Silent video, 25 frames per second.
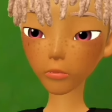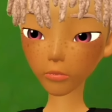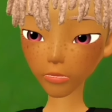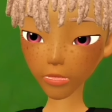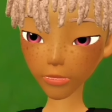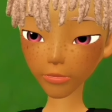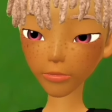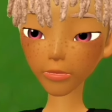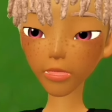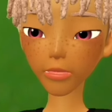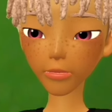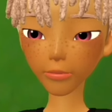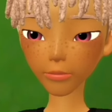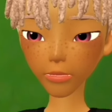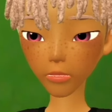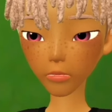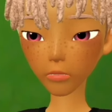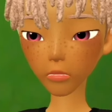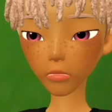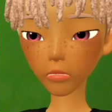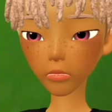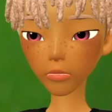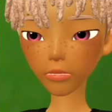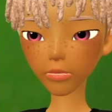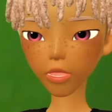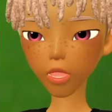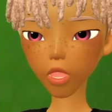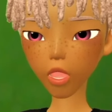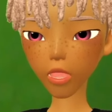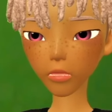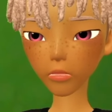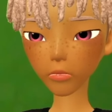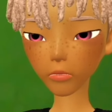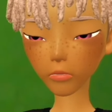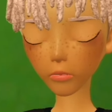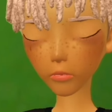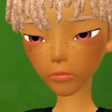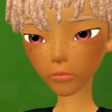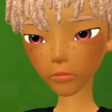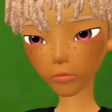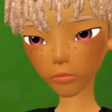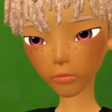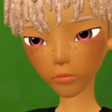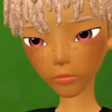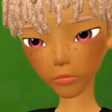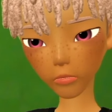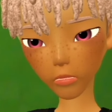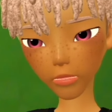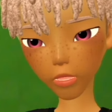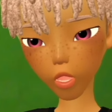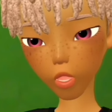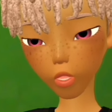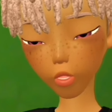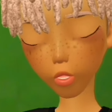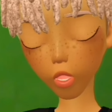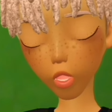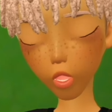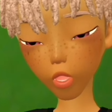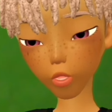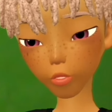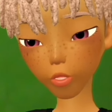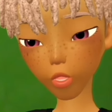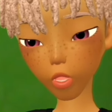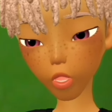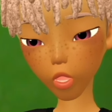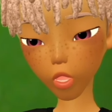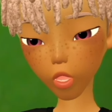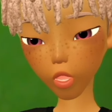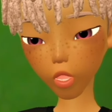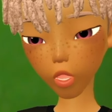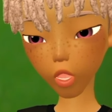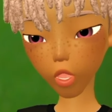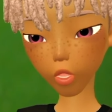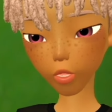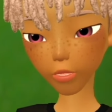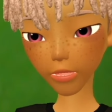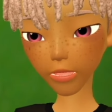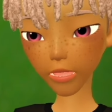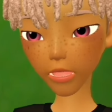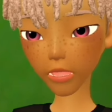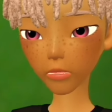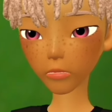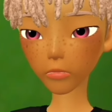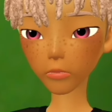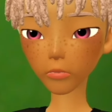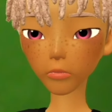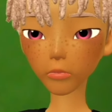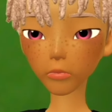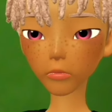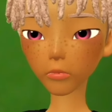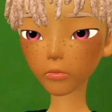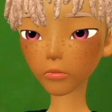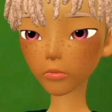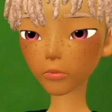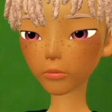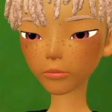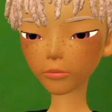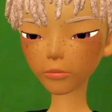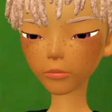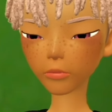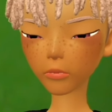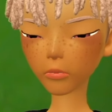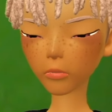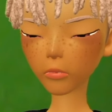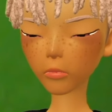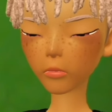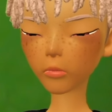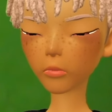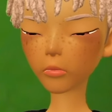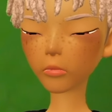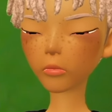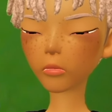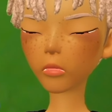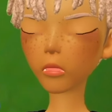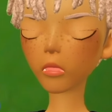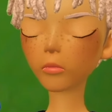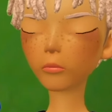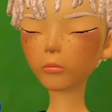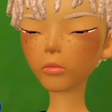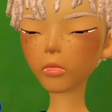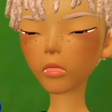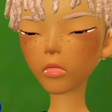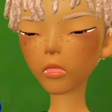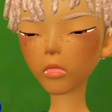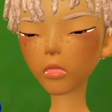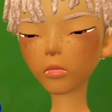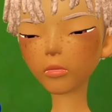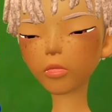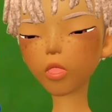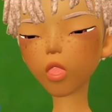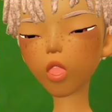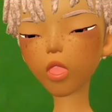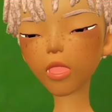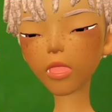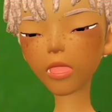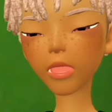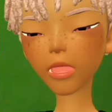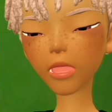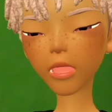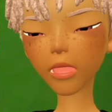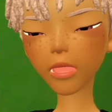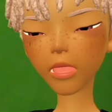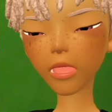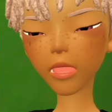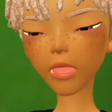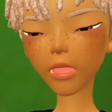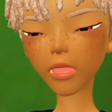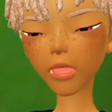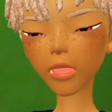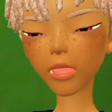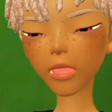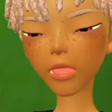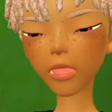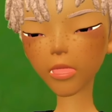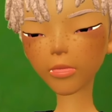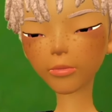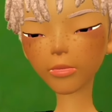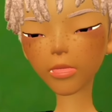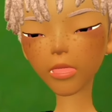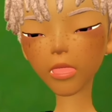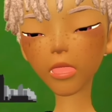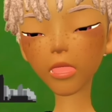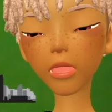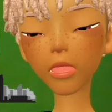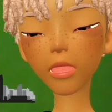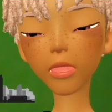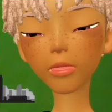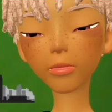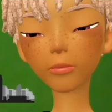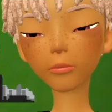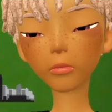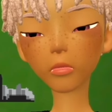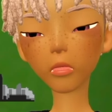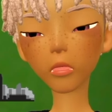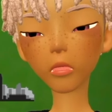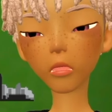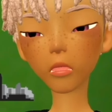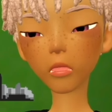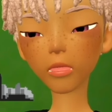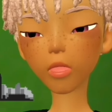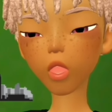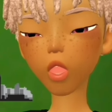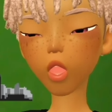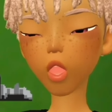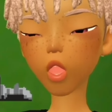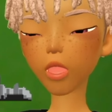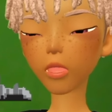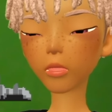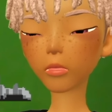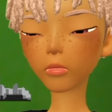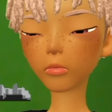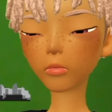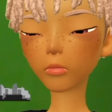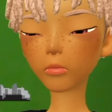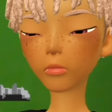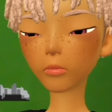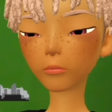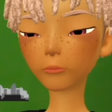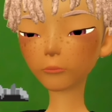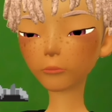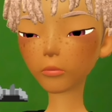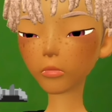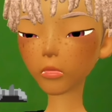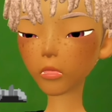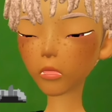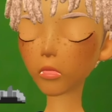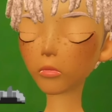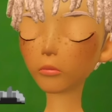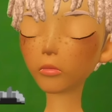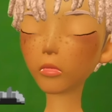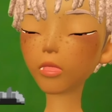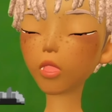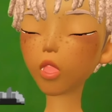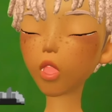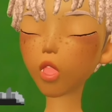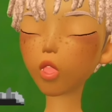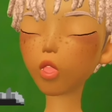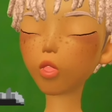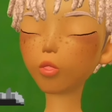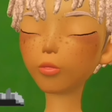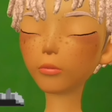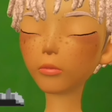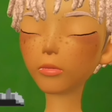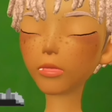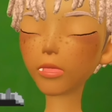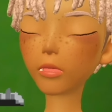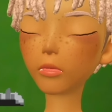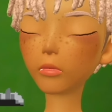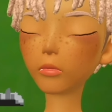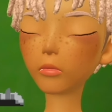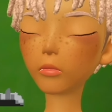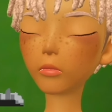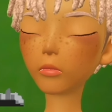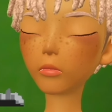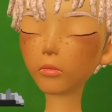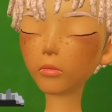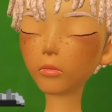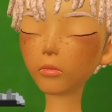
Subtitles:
My name is Kyjuan, and I'm from the United Kingdom. My mom is from Manchester, England, and my dad is from Philadelphia, which is in the United States.